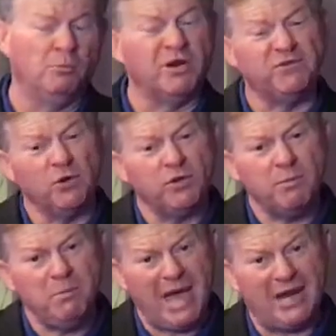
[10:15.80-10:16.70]
But if you're
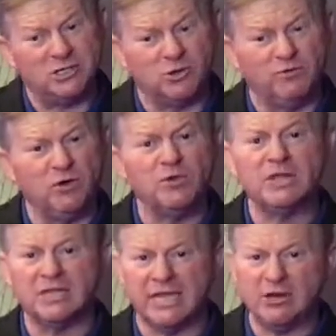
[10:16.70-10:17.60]
the manager, if you're
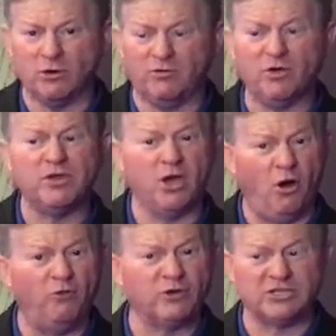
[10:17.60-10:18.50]
the leader, if you're the
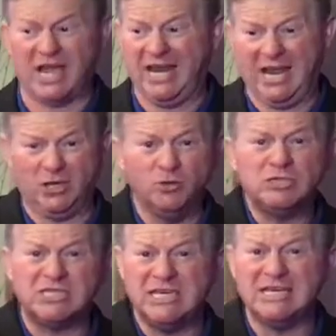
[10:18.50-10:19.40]
oversight, and you
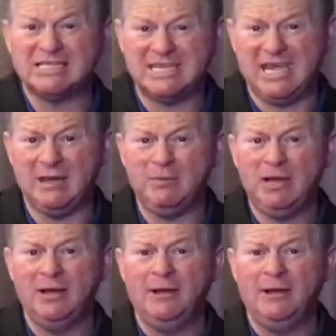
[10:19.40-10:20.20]
see a team